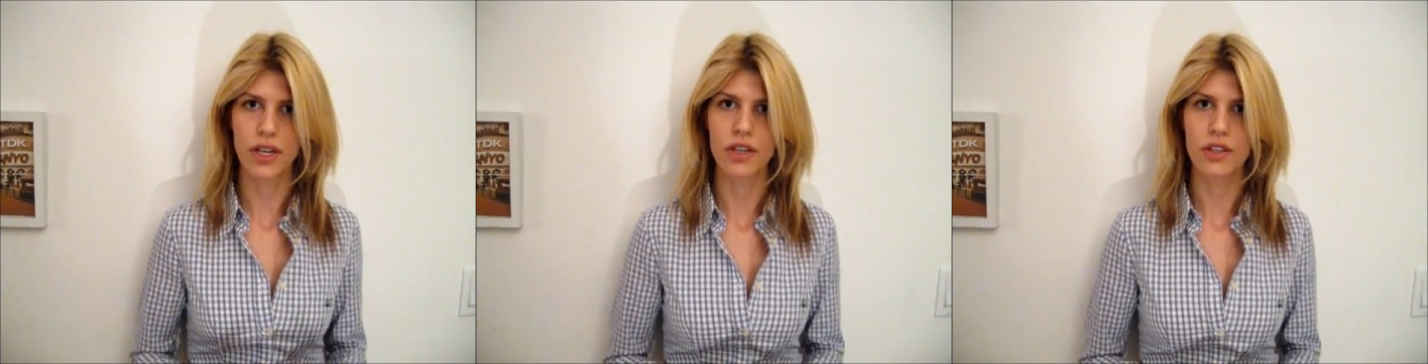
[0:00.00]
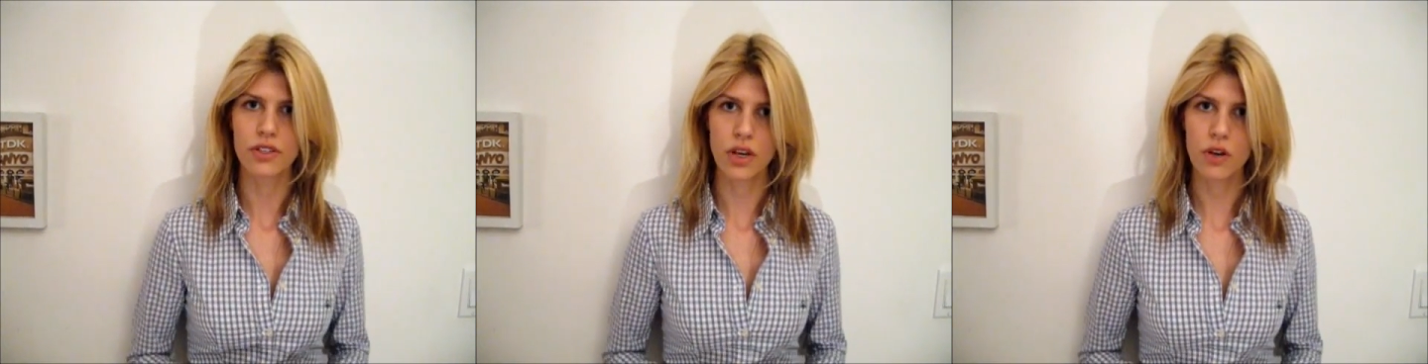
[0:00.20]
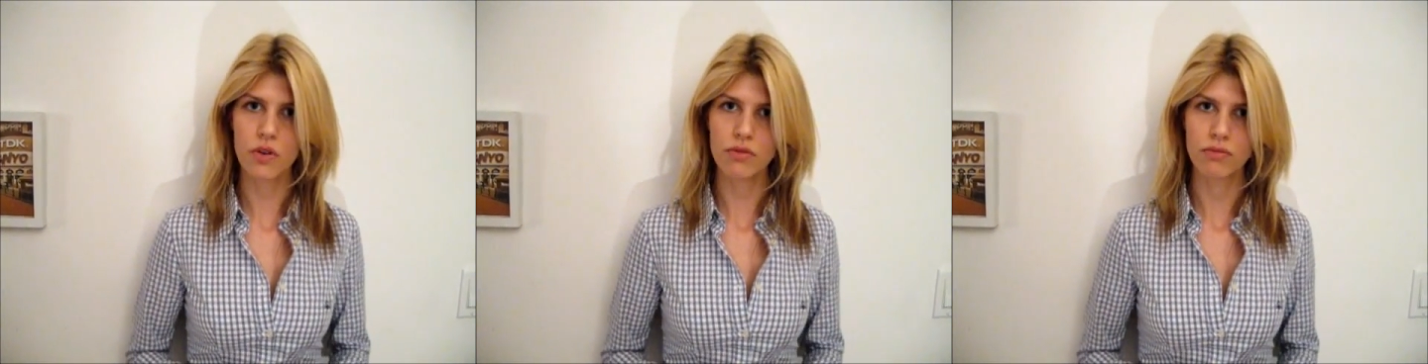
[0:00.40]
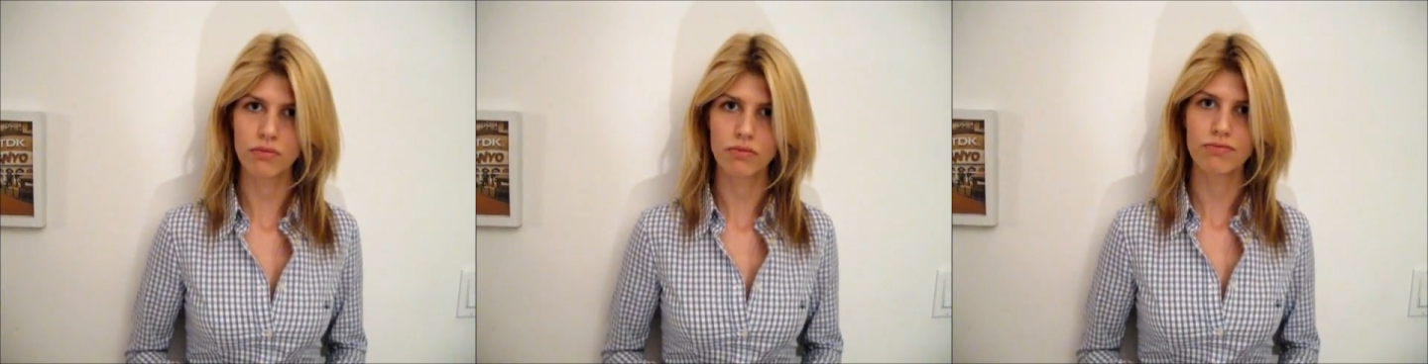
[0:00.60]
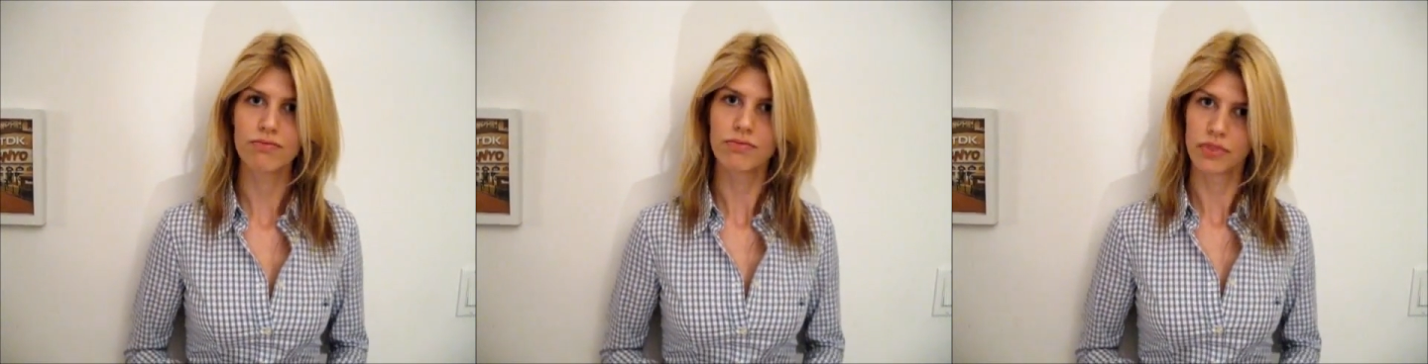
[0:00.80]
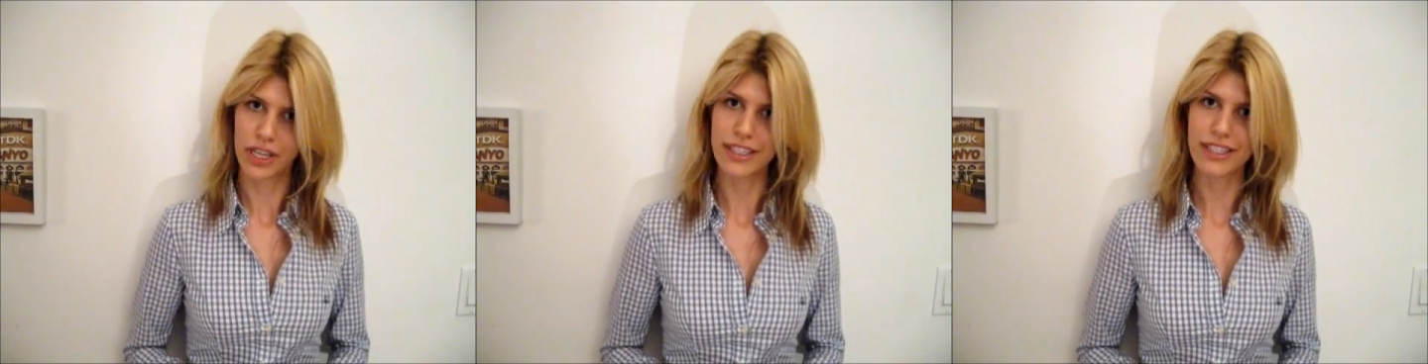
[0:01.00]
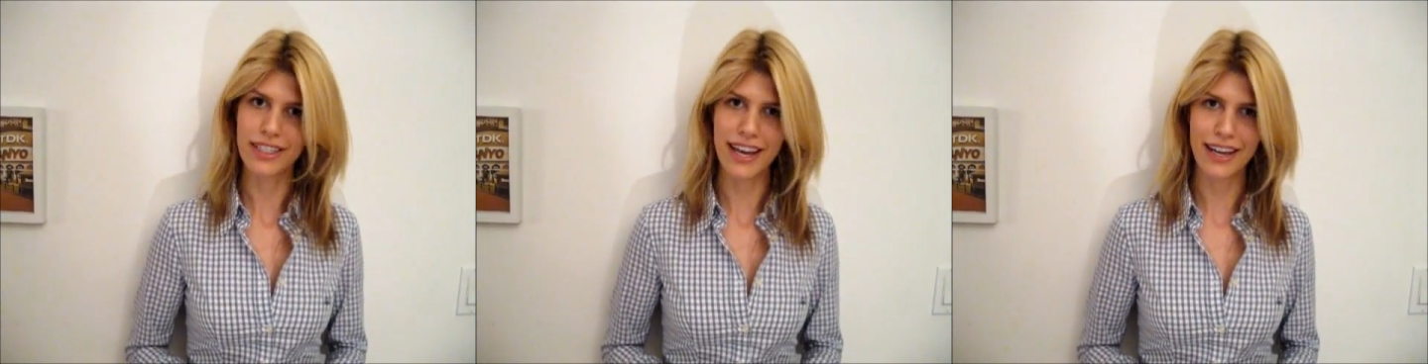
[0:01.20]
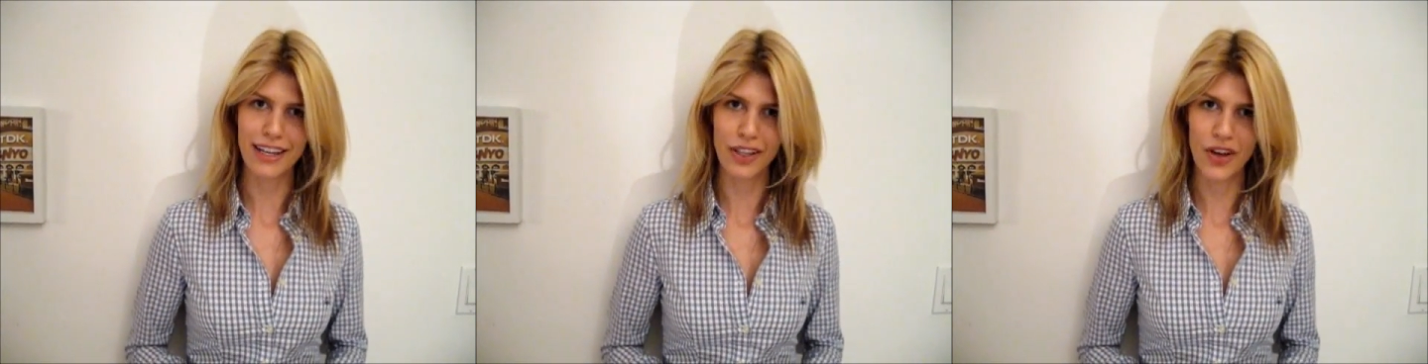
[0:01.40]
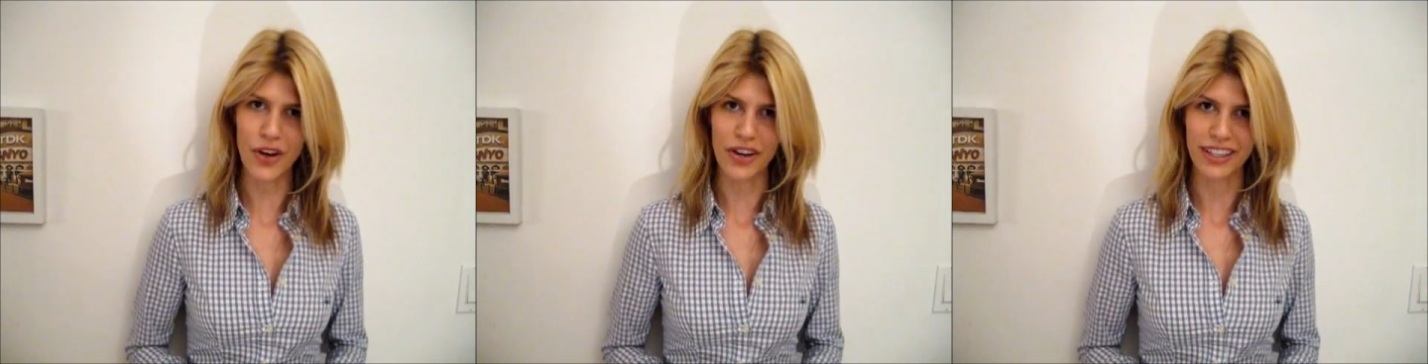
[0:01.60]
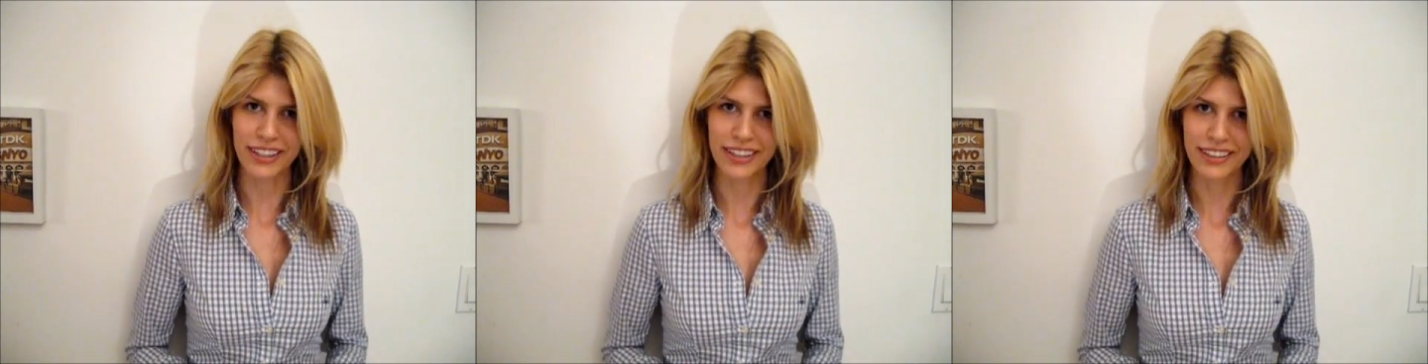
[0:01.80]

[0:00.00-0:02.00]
So let's take a look.